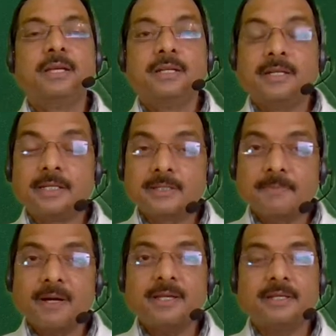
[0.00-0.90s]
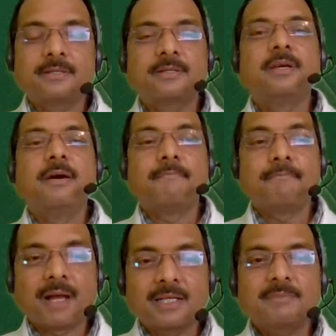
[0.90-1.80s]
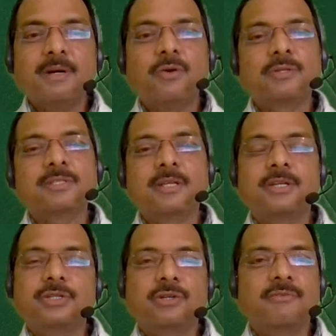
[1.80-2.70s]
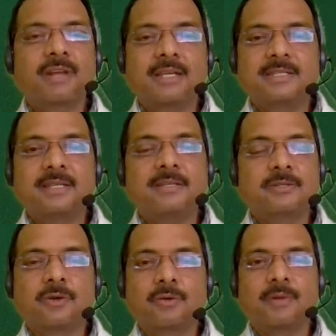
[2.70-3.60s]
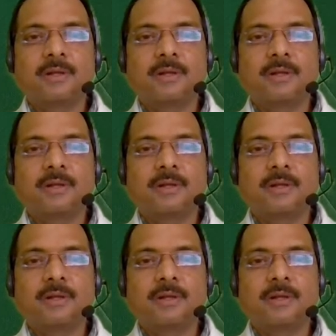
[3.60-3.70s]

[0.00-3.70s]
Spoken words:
Despite plasma concentration of glycine is normal.